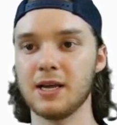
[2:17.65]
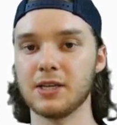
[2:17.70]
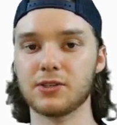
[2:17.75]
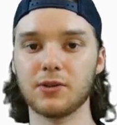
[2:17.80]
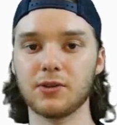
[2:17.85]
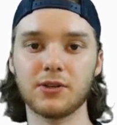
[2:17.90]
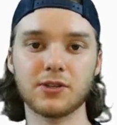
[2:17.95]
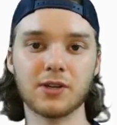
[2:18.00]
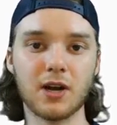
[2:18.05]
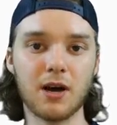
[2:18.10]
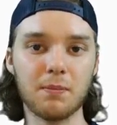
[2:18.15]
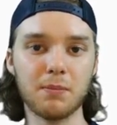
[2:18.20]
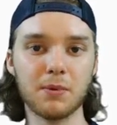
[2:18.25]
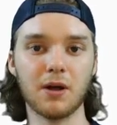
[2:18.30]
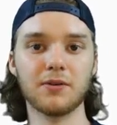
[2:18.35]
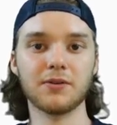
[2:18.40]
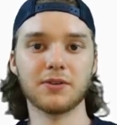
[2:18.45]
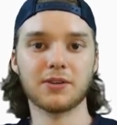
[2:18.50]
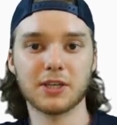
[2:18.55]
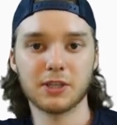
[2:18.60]
So there's a
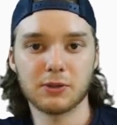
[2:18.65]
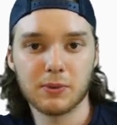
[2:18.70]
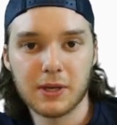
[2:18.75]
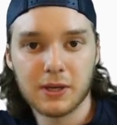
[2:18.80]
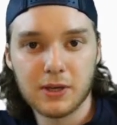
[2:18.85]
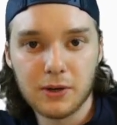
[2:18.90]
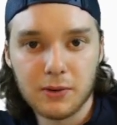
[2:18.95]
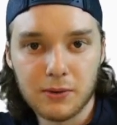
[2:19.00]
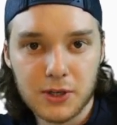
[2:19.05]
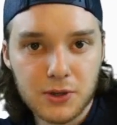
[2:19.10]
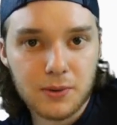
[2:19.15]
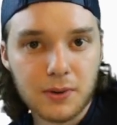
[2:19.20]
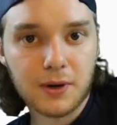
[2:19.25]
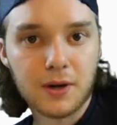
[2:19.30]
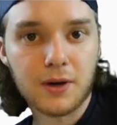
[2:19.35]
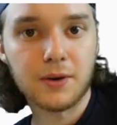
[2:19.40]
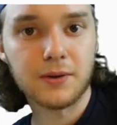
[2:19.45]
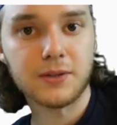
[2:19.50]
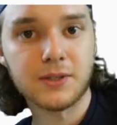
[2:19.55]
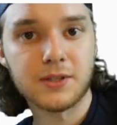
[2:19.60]
couple other things we can do with
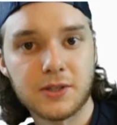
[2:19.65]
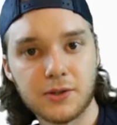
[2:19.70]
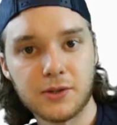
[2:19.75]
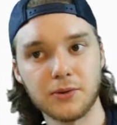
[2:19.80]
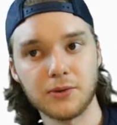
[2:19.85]
shortcodes